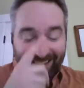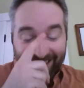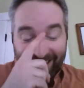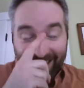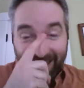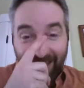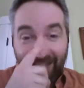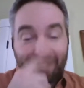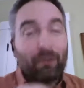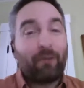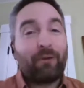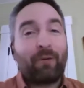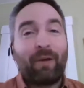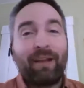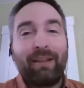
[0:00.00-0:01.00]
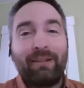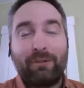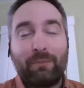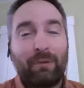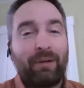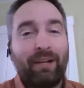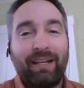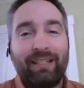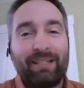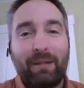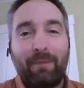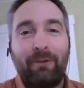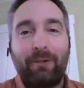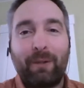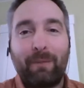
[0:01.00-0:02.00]
No wonder why they just put it as
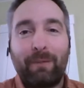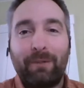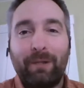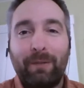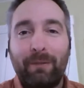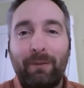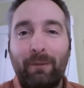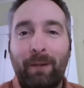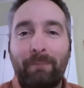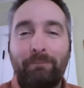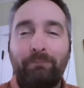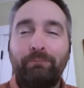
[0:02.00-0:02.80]
www, right?